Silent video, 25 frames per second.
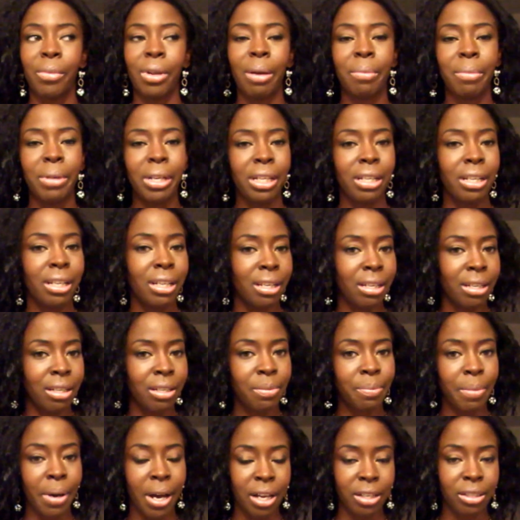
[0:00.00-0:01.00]
I mean, it
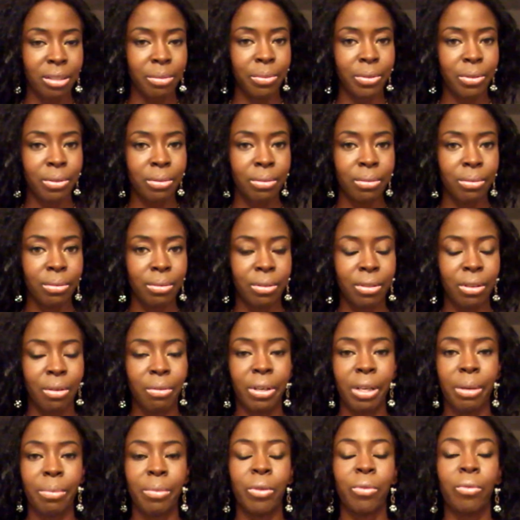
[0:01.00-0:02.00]
is possible,
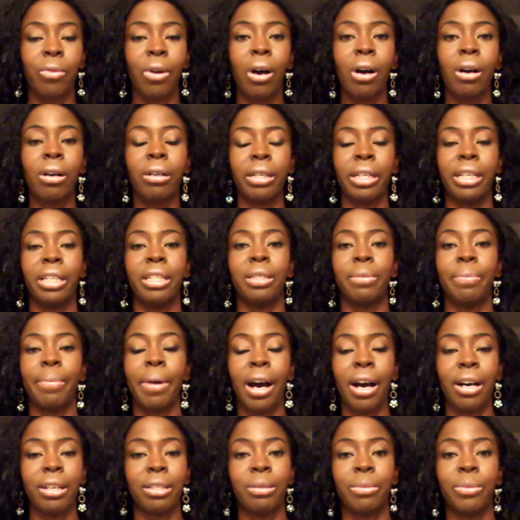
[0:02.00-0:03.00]
don't get me wrong, it's
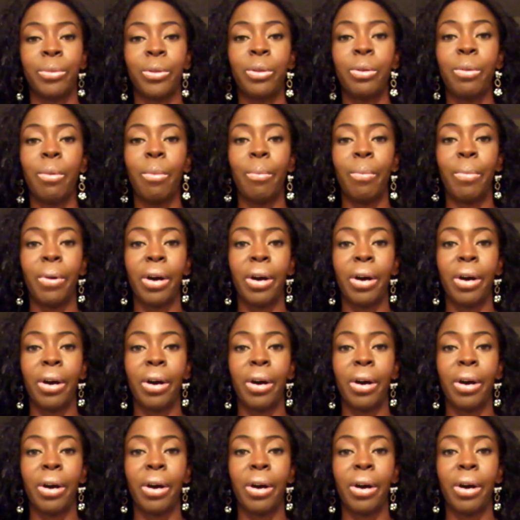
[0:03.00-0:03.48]
possible,